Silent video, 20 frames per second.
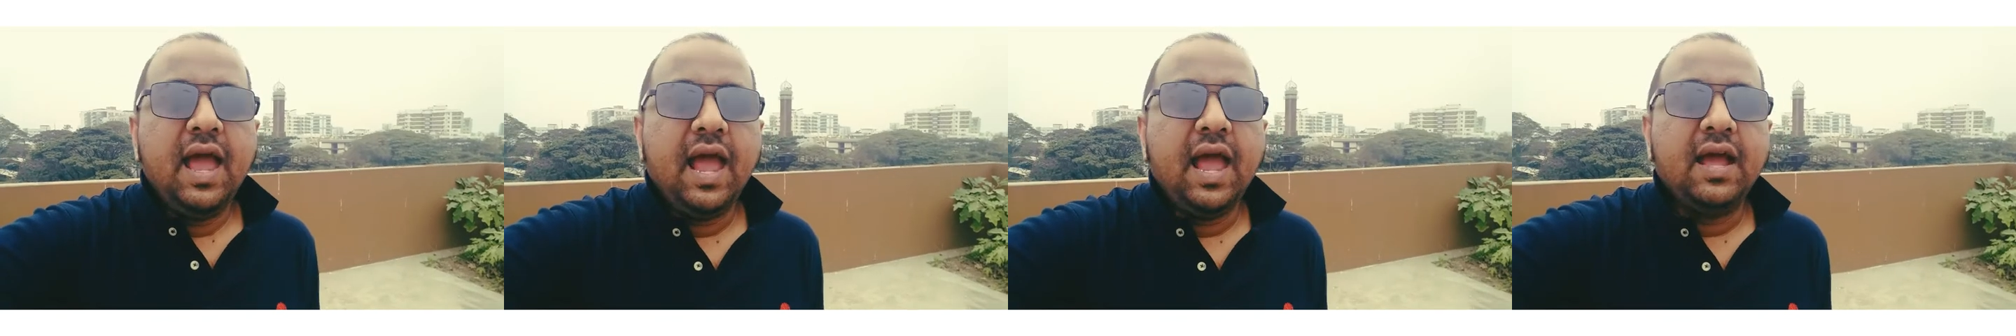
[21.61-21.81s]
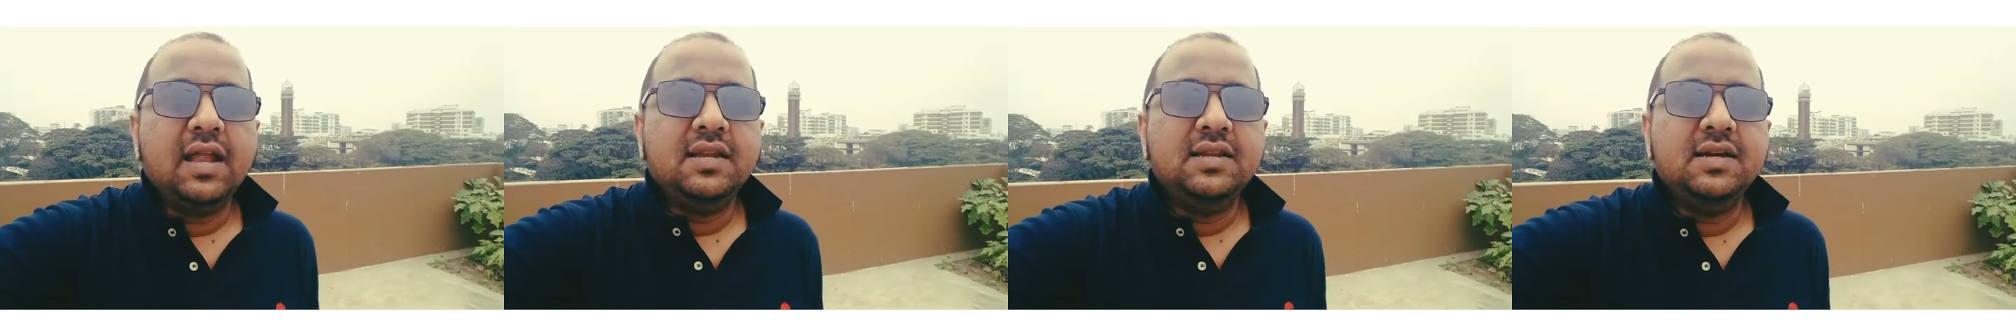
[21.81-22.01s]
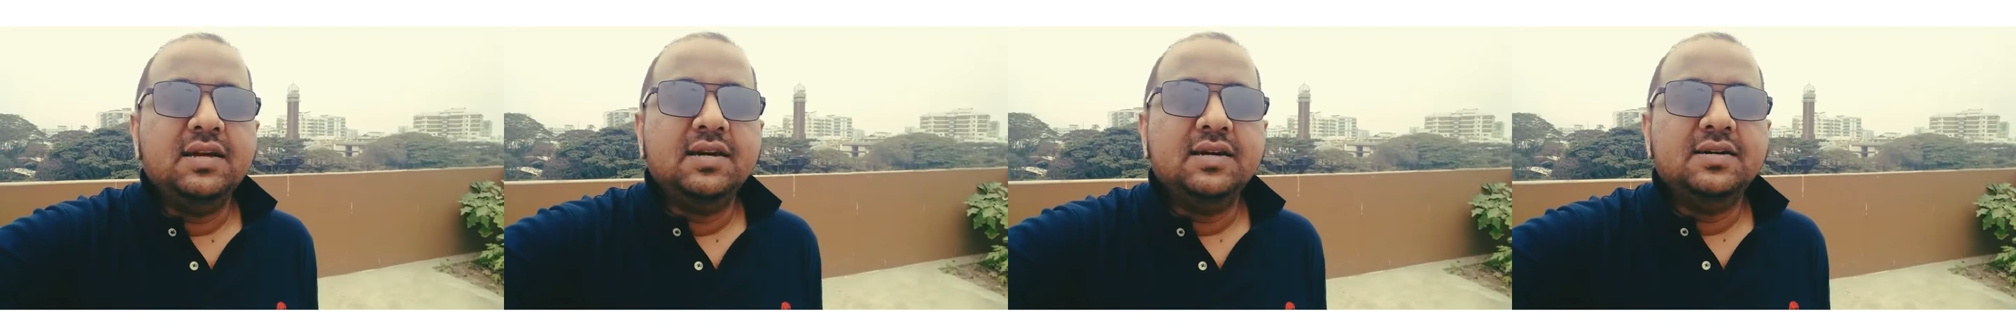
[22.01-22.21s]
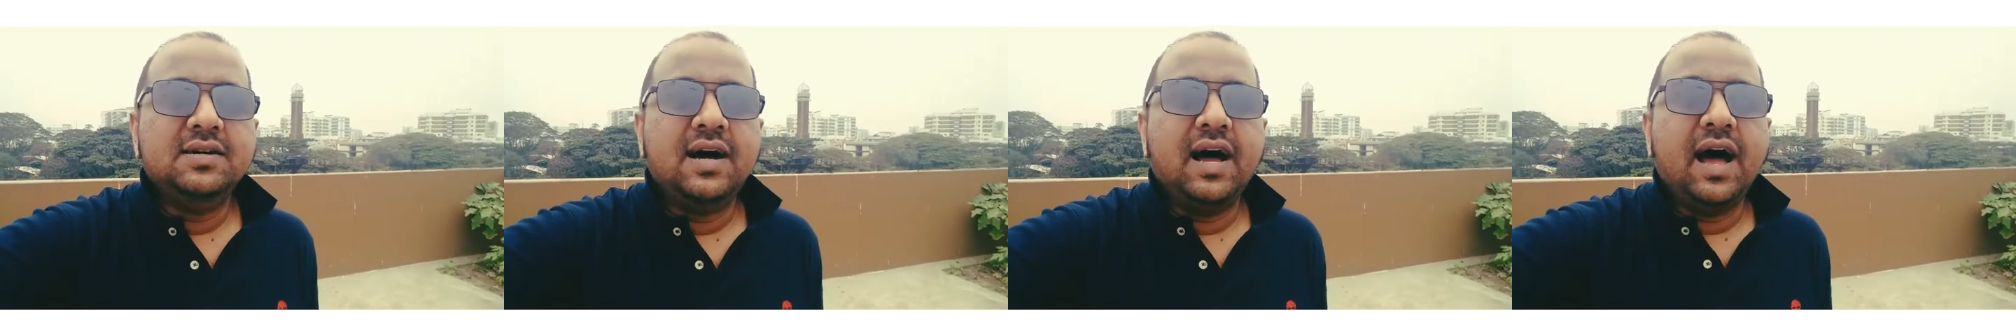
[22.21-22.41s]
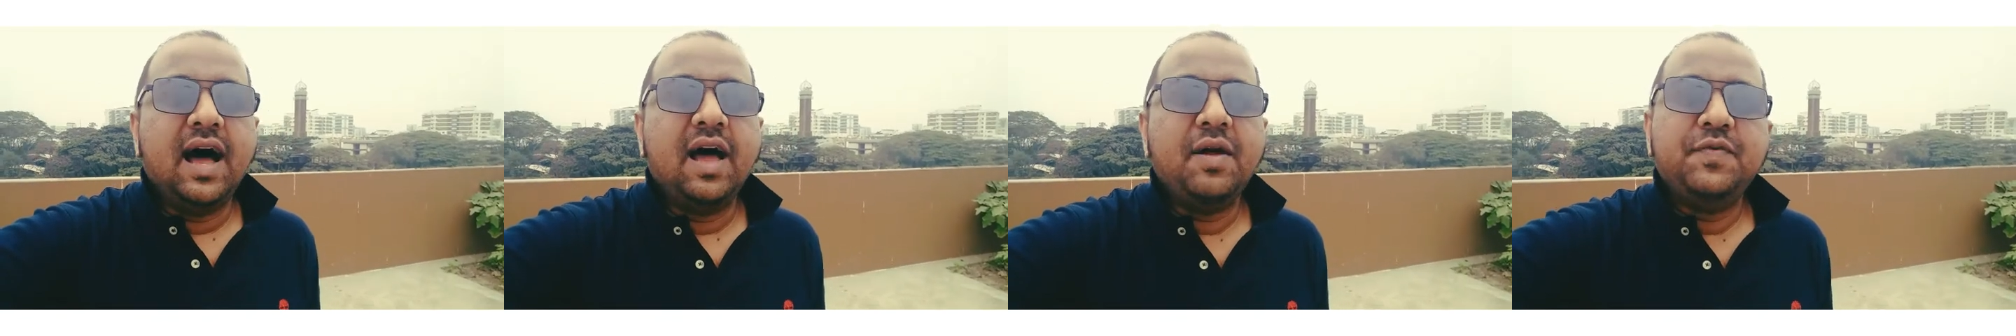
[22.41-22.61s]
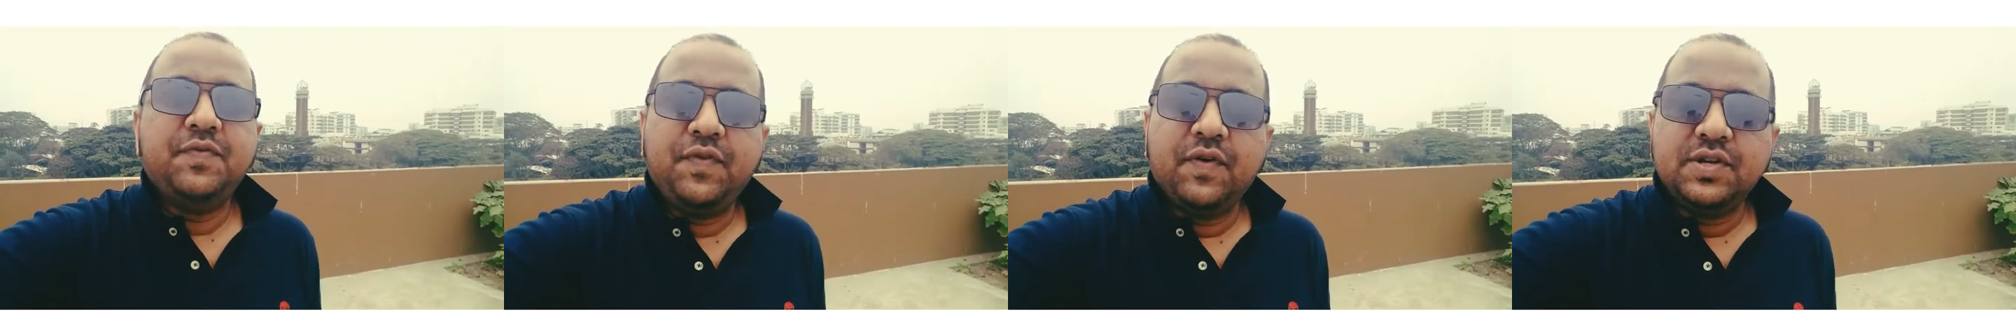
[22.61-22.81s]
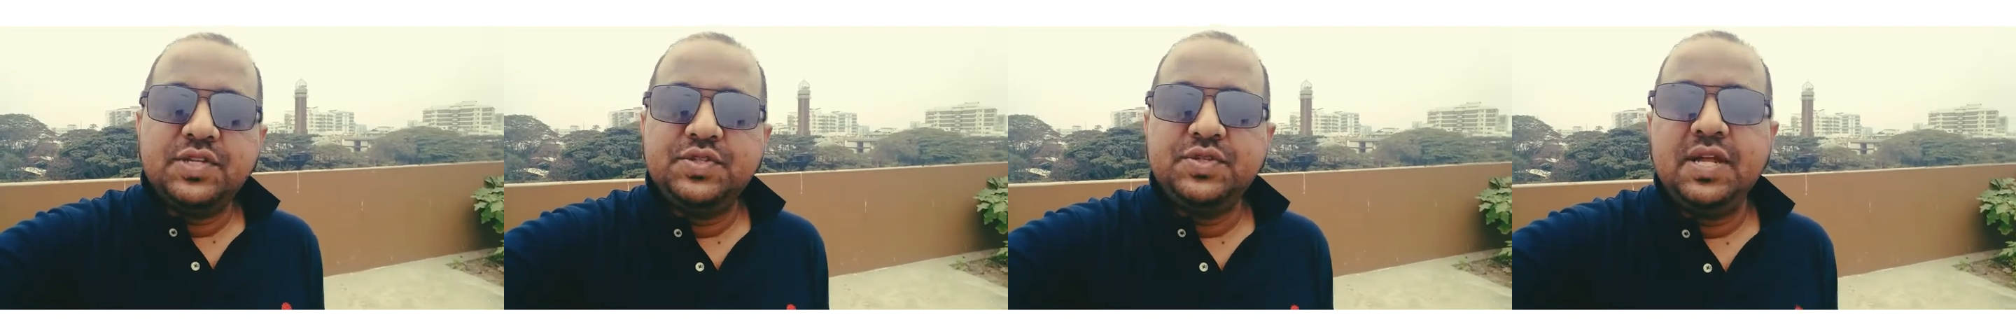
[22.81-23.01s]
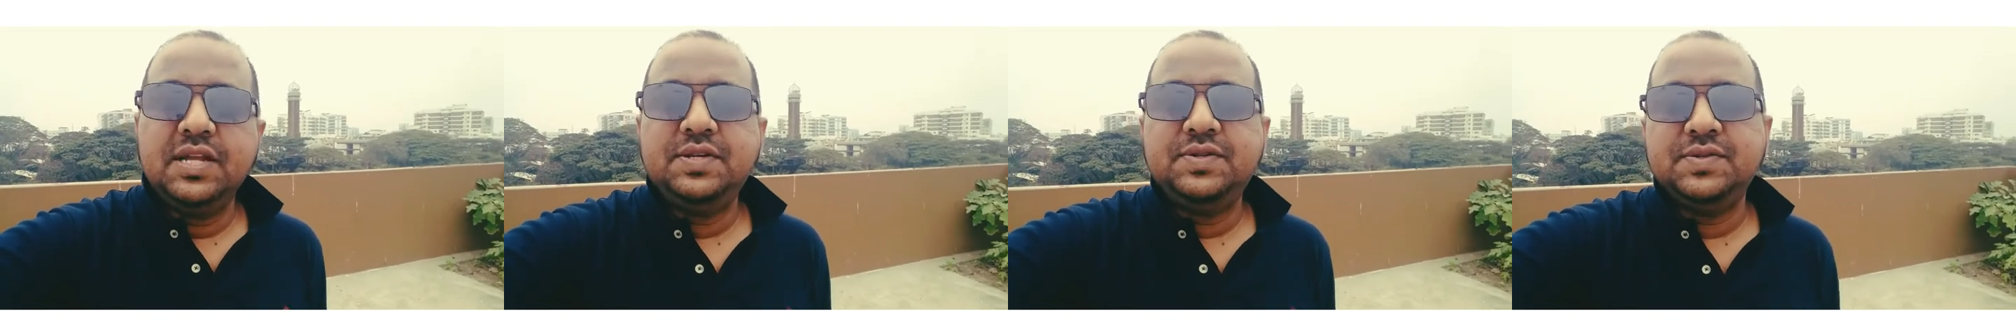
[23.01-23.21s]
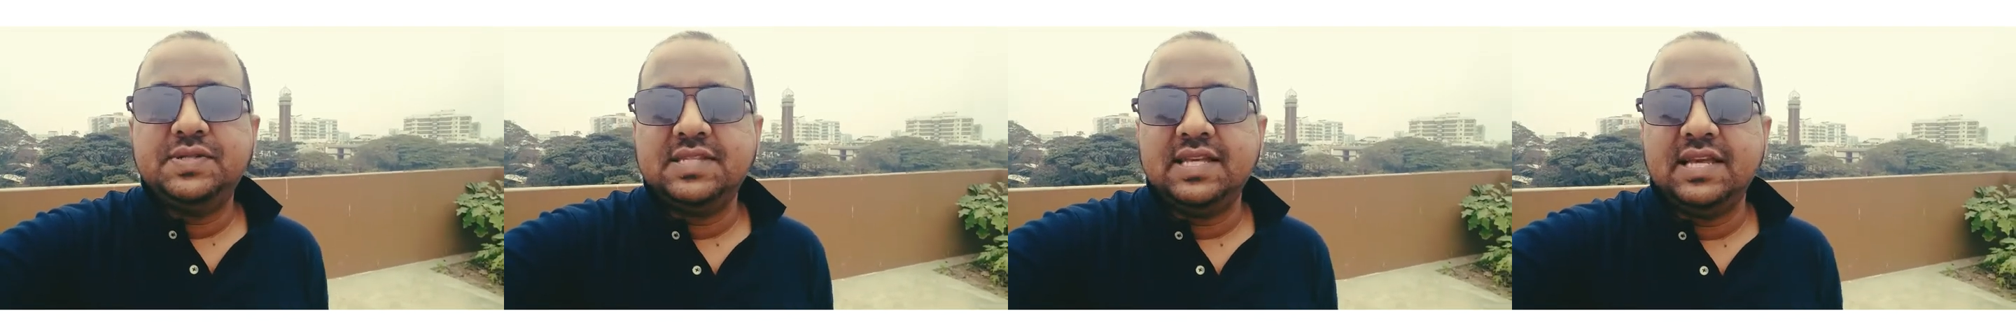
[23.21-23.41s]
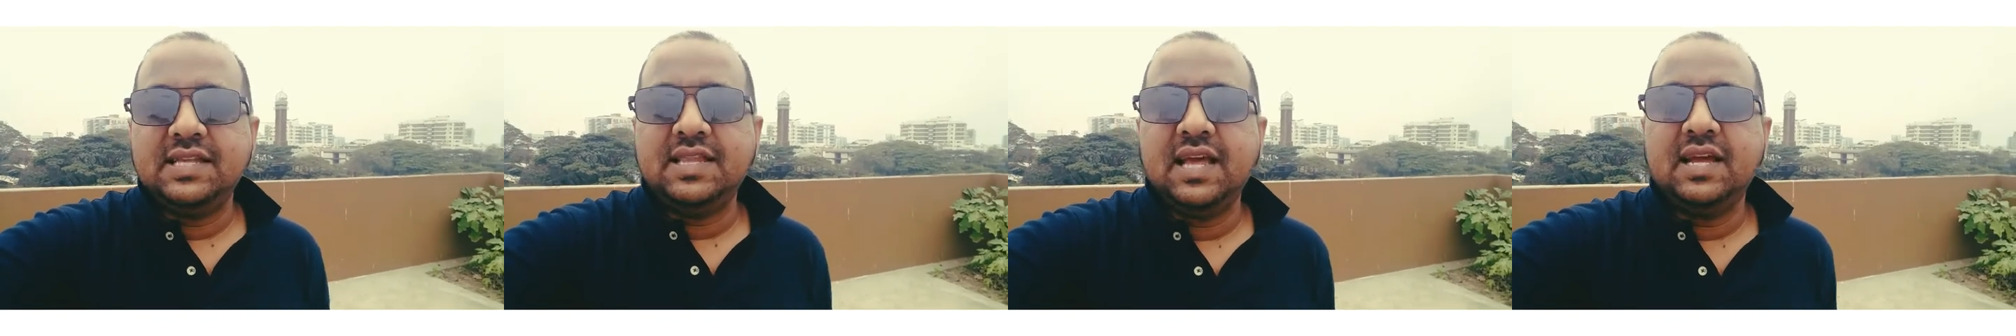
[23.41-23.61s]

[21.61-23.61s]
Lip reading: and I'm fortunate to say